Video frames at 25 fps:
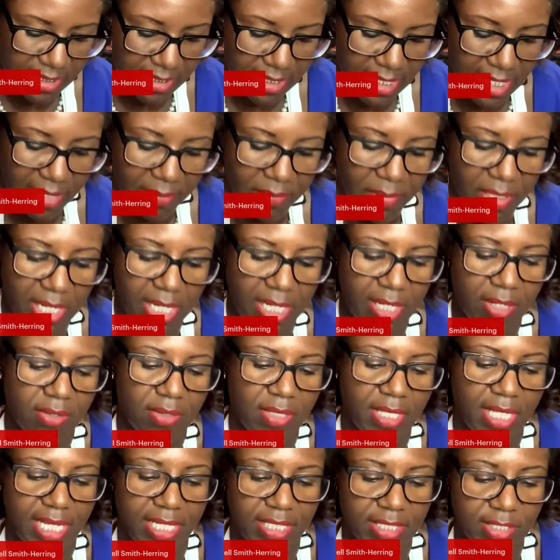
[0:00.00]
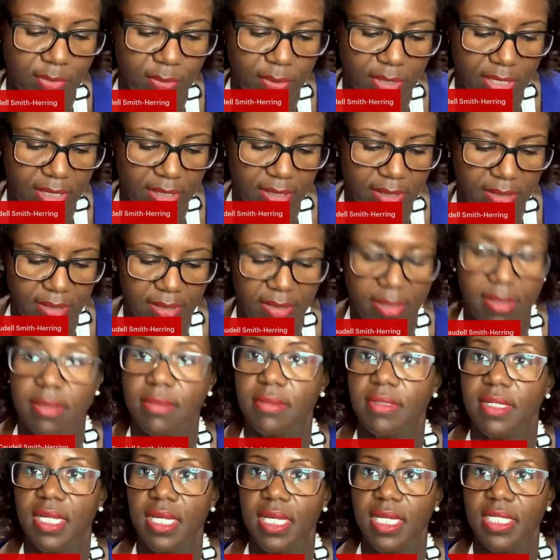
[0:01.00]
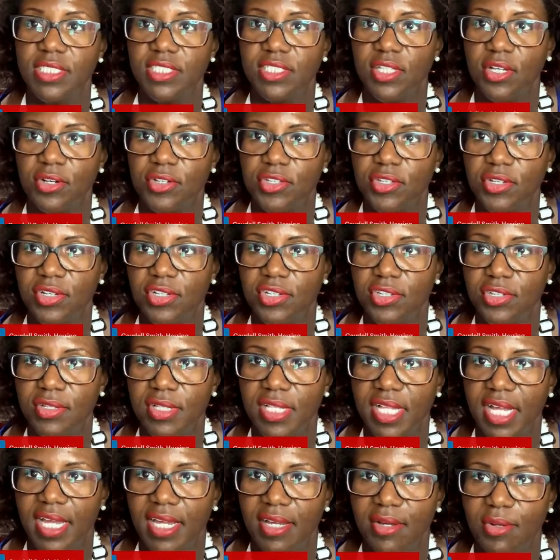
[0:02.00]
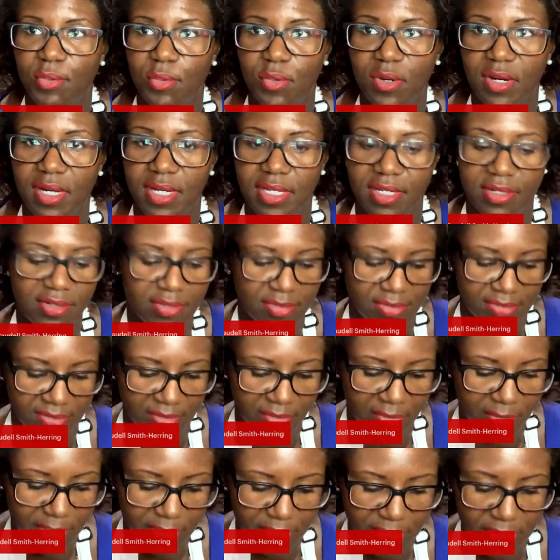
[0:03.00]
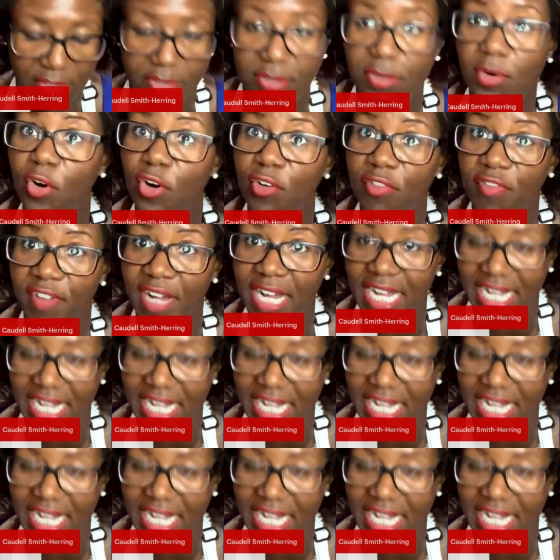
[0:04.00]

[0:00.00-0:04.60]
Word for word: does not mean I don't like sweet. So you could do like one or two or